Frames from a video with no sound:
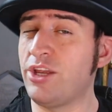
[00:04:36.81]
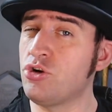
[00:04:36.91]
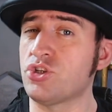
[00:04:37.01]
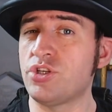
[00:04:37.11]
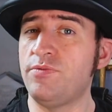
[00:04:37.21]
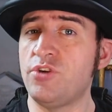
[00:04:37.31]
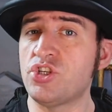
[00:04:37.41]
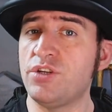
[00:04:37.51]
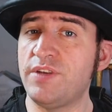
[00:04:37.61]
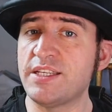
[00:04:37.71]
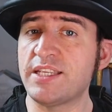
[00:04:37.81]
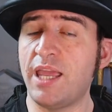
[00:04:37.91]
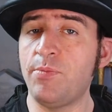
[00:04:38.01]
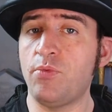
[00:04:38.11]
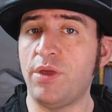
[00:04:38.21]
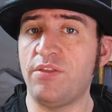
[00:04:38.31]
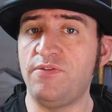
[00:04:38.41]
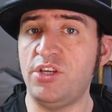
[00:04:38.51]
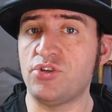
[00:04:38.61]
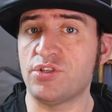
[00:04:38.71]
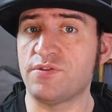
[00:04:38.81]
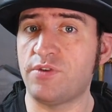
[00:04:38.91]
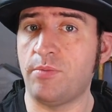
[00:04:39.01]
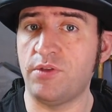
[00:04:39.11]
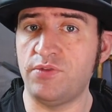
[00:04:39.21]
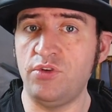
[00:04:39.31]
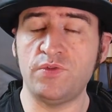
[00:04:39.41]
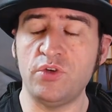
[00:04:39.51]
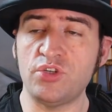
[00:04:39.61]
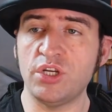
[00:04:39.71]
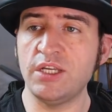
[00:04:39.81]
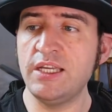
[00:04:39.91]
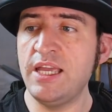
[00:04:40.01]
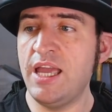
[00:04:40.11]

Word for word: custom version of Inkscape with features from the future.